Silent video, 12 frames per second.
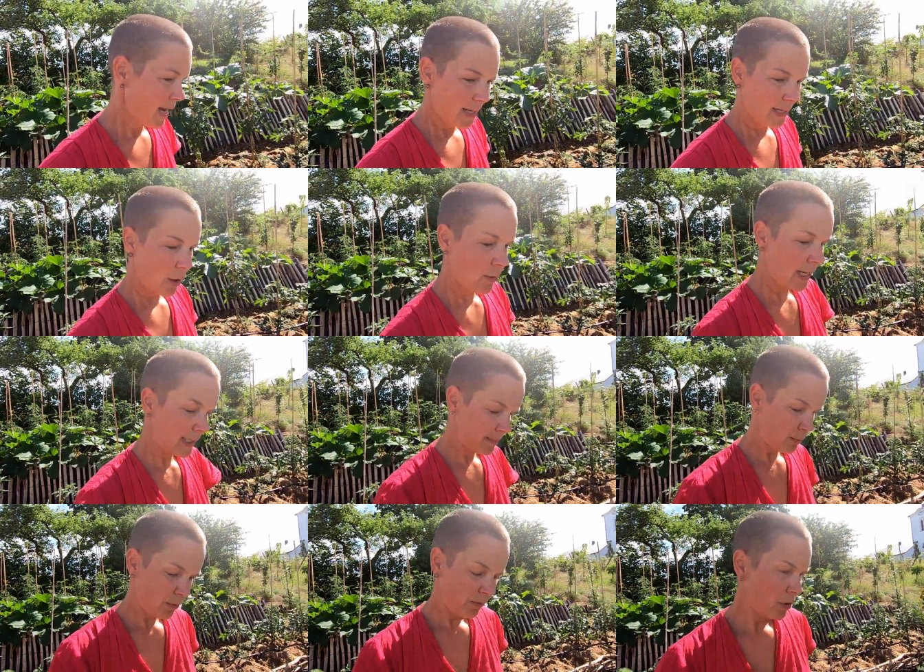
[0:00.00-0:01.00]
And now
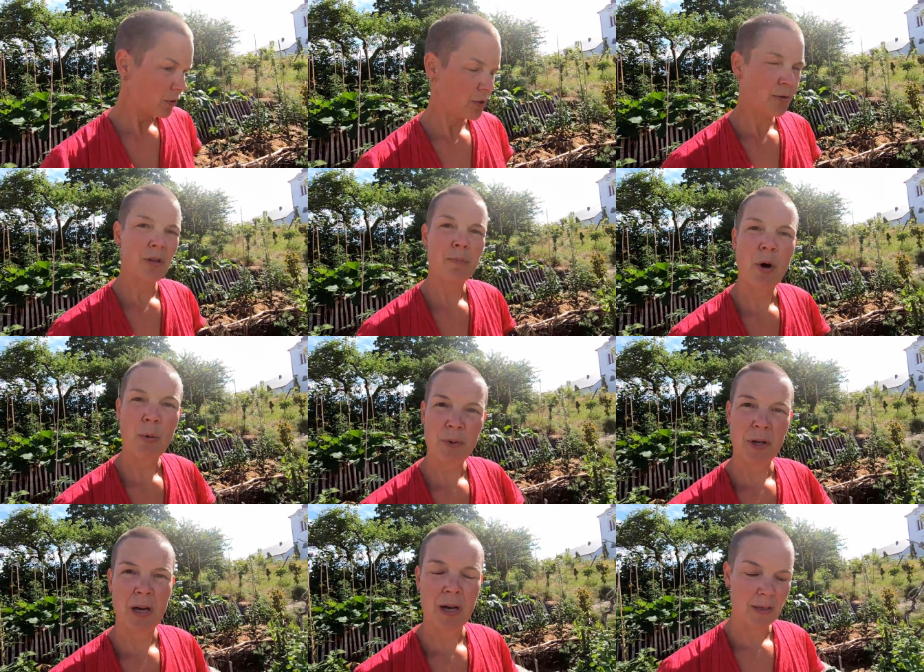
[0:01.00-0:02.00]
let's move on to the
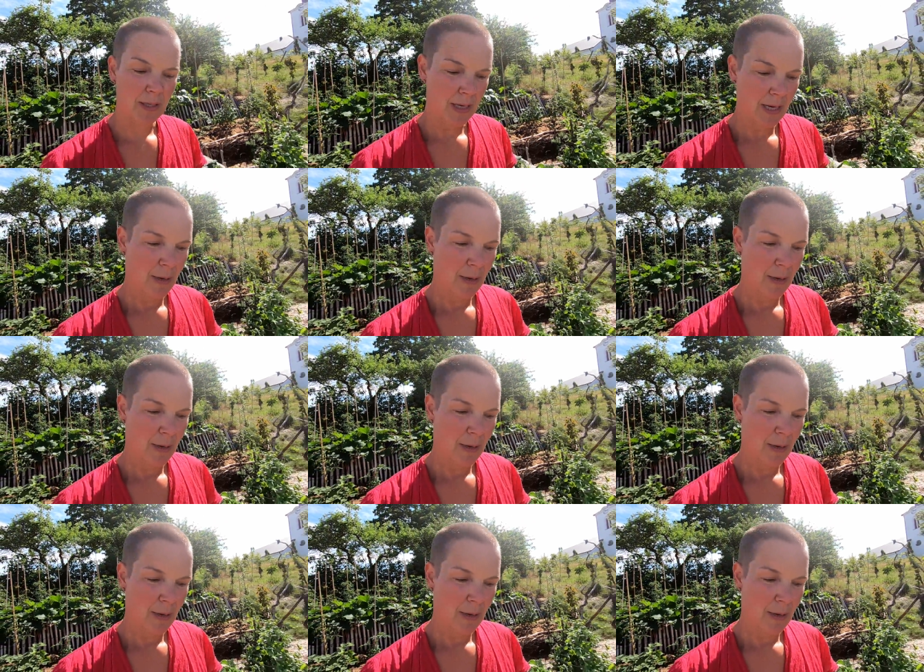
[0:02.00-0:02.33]
popular